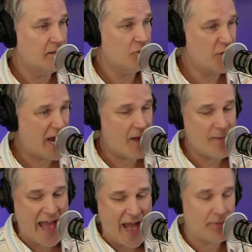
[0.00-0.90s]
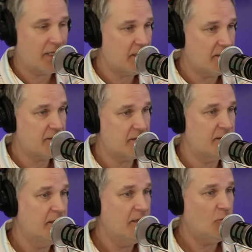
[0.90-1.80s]
Job applicants
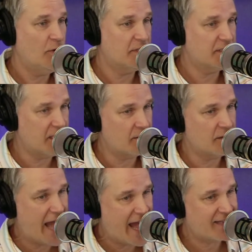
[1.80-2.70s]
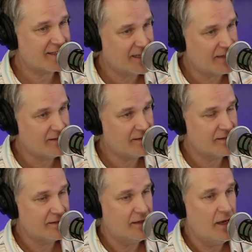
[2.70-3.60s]
with Southern accents